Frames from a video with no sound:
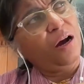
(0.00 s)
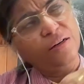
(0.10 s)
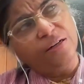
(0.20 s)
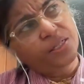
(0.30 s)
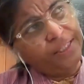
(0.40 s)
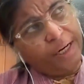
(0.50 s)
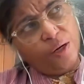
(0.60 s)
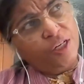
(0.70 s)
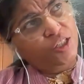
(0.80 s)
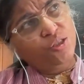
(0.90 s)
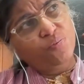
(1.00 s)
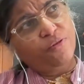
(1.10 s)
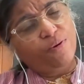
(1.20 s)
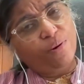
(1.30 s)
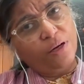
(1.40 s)
the 100 generations
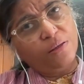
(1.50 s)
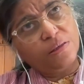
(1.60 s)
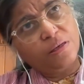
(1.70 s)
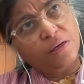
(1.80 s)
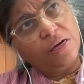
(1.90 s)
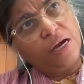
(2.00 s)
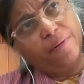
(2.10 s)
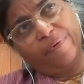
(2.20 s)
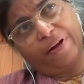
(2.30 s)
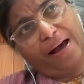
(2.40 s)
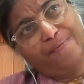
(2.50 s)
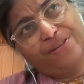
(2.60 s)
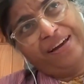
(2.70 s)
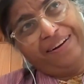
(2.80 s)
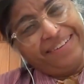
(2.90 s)
before us, and
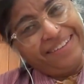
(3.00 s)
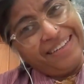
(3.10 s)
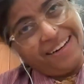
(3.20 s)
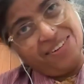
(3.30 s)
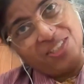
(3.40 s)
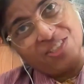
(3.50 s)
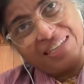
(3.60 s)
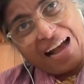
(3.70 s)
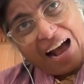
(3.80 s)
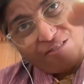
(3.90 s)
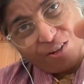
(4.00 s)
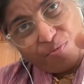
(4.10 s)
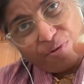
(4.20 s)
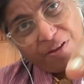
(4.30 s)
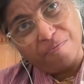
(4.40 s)
perhaps the 100 generations
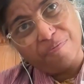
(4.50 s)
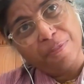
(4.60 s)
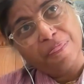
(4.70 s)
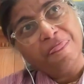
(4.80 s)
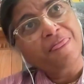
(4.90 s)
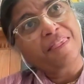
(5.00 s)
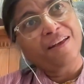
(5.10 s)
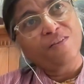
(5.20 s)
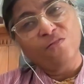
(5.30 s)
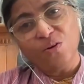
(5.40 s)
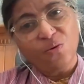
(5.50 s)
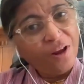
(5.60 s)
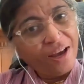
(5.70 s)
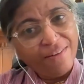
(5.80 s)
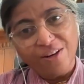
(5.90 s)
after me, we
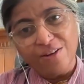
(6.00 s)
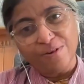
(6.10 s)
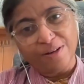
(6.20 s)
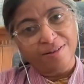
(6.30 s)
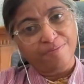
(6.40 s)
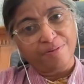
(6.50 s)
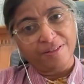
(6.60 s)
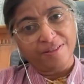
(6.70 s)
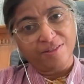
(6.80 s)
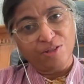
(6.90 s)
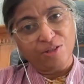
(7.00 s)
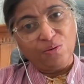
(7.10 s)
don't have any work persons